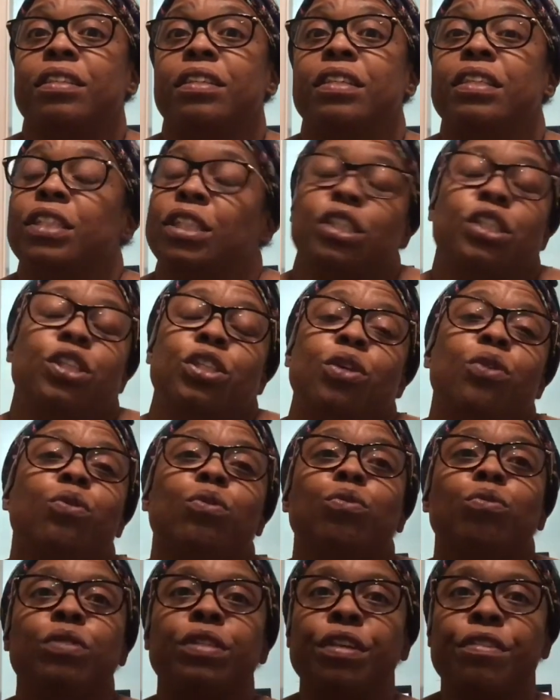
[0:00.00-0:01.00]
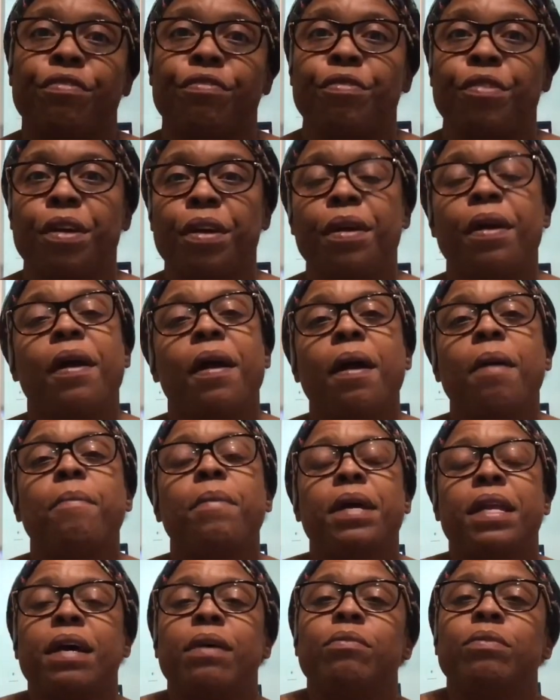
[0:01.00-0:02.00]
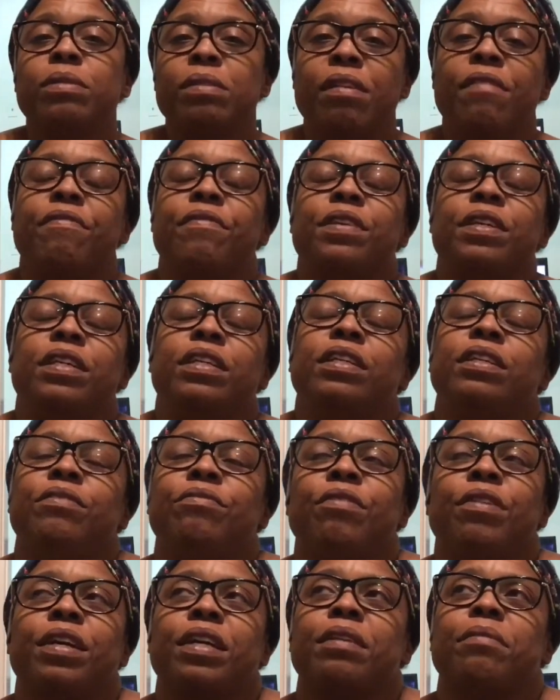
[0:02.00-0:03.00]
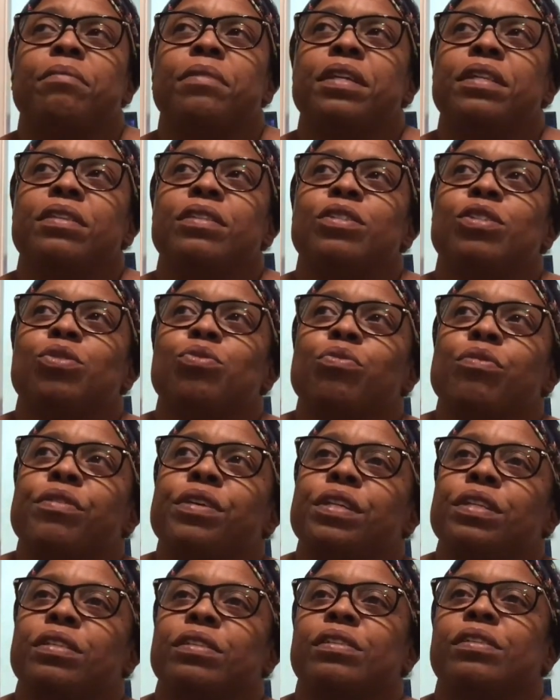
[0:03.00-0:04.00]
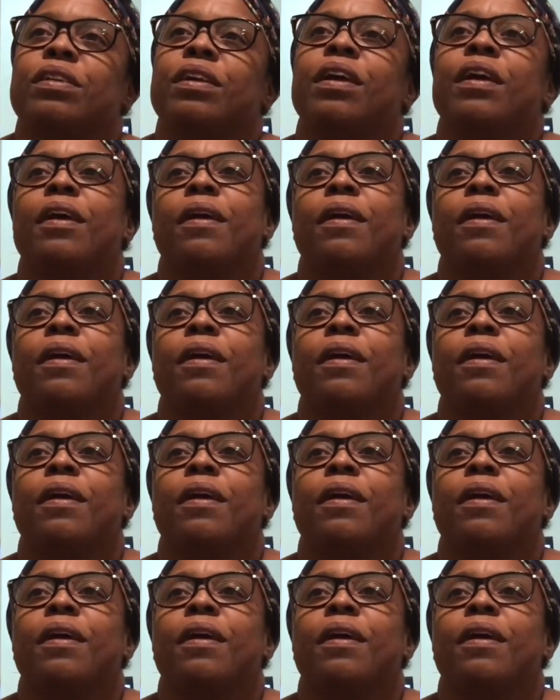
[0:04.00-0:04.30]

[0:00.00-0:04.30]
it's so different. But I would definitely recommend the story too.